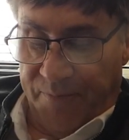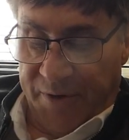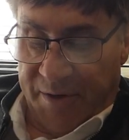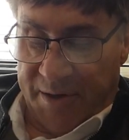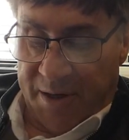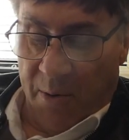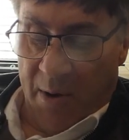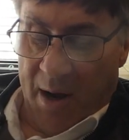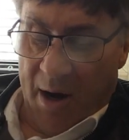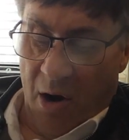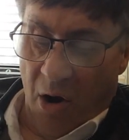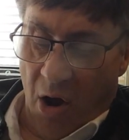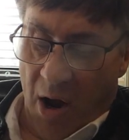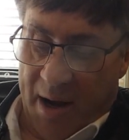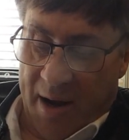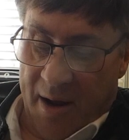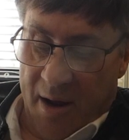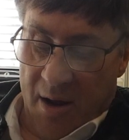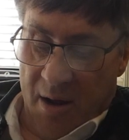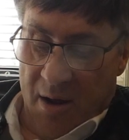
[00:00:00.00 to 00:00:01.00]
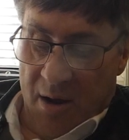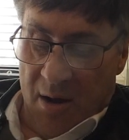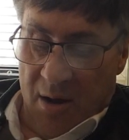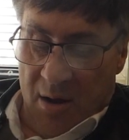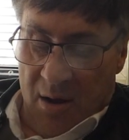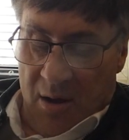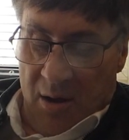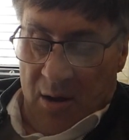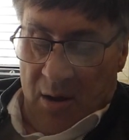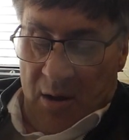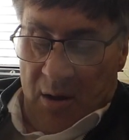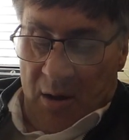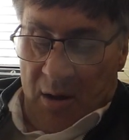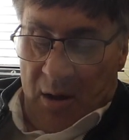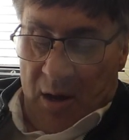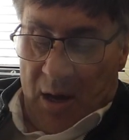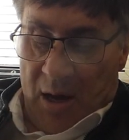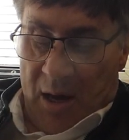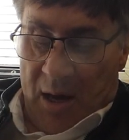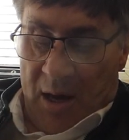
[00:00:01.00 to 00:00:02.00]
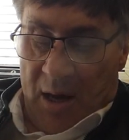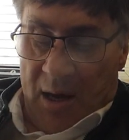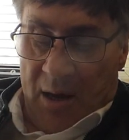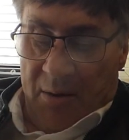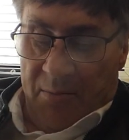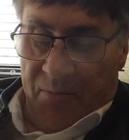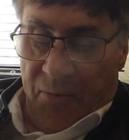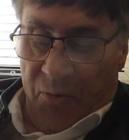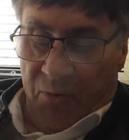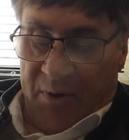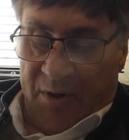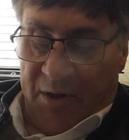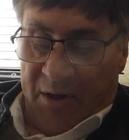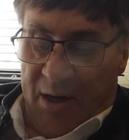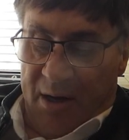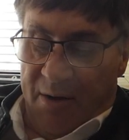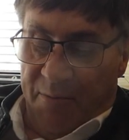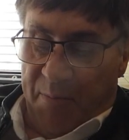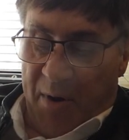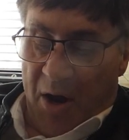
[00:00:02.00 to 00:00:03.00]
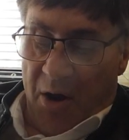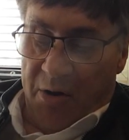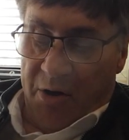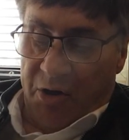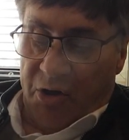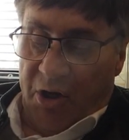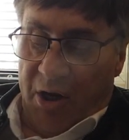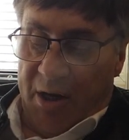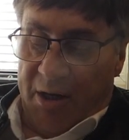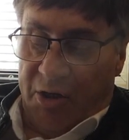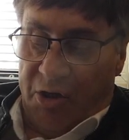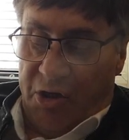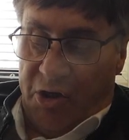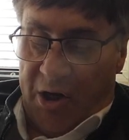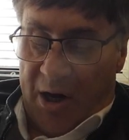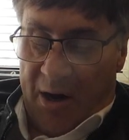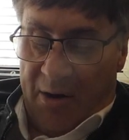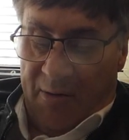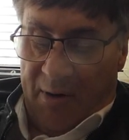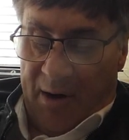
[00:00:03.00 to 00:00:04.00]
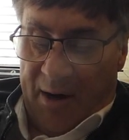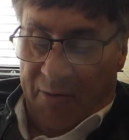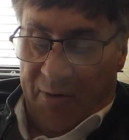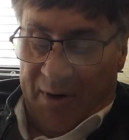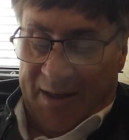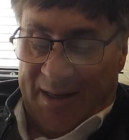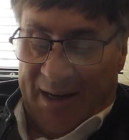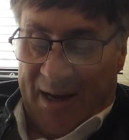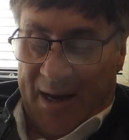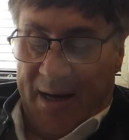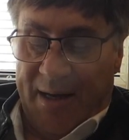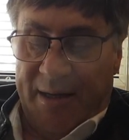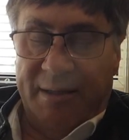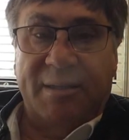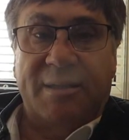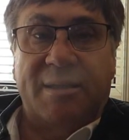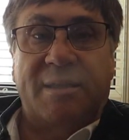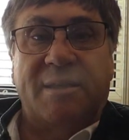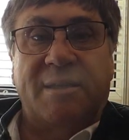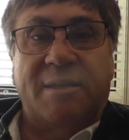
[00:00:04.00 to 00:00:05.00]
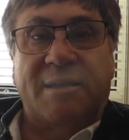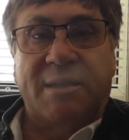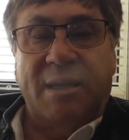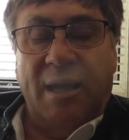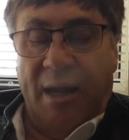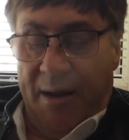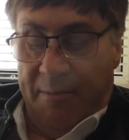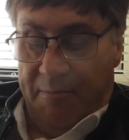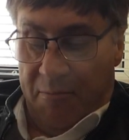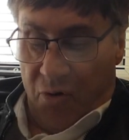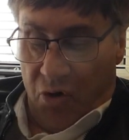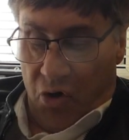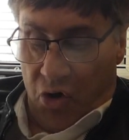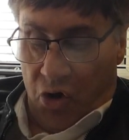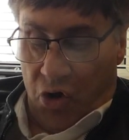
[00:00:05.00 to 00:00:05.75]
So unlike the receipt of bonus shares generally retains the same